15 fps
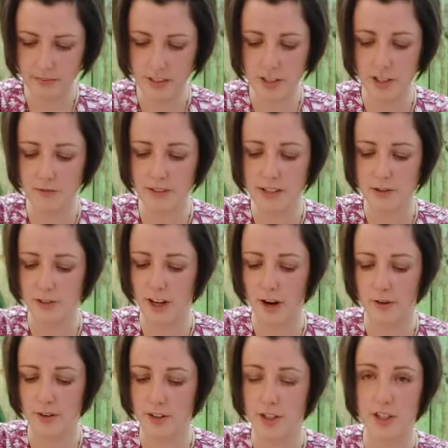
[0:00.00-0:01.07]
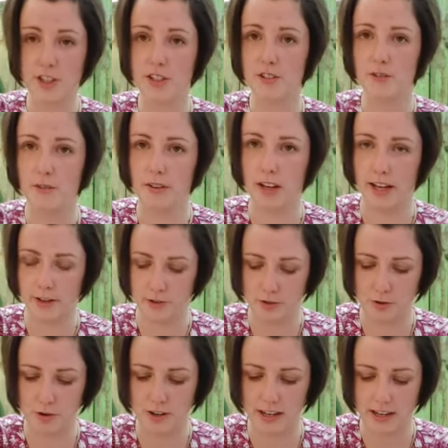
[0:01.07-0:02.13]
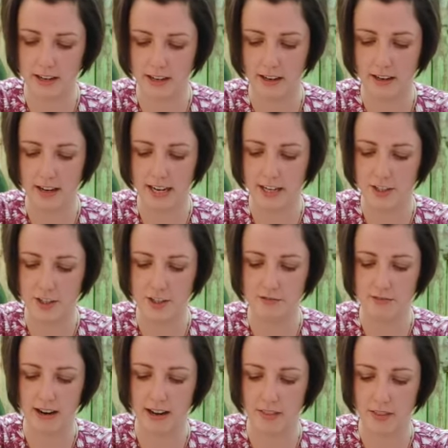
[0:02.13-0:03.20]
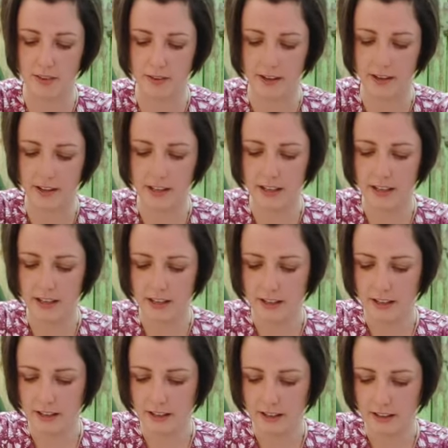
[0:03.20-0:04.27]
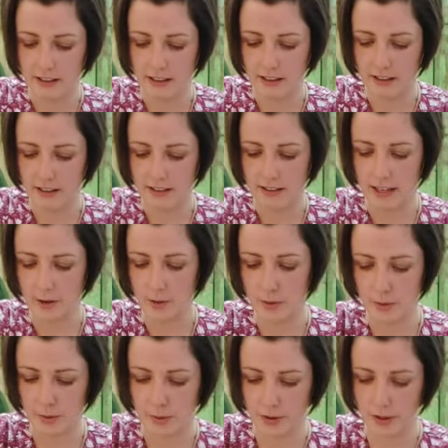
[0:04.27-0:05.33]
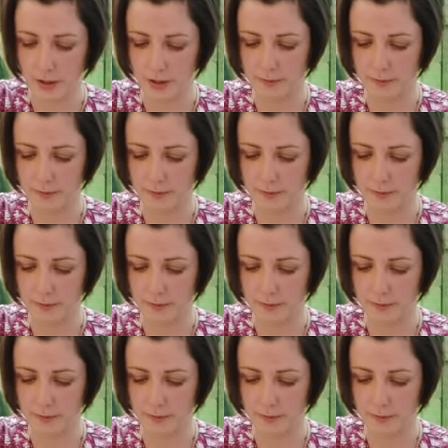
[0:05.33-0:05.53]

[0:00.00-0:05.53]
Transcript: So I've literally only just like drawn in a line just around that corner.